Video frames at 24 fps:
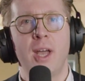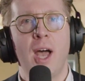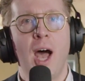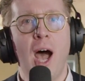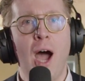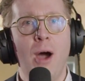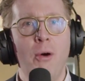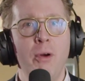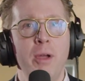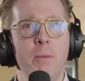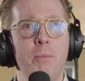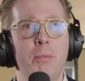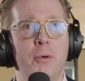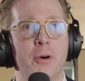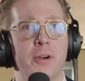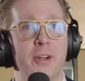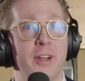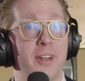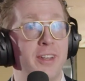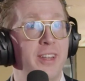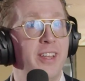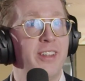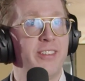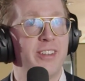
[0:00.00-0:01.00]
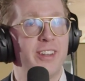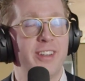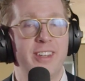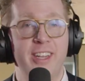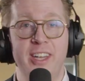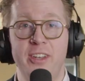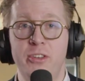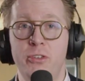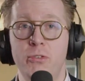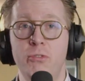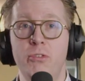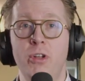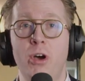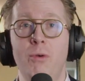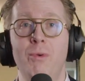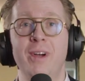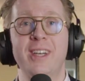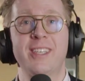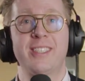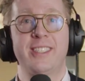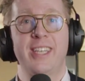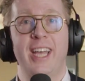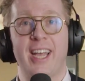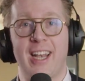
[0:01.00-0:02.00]
How important is it that you know
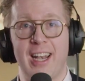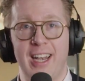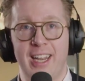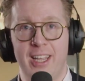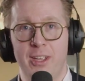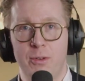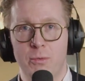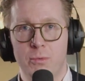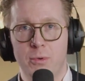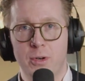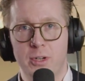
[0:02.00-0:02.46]
exactly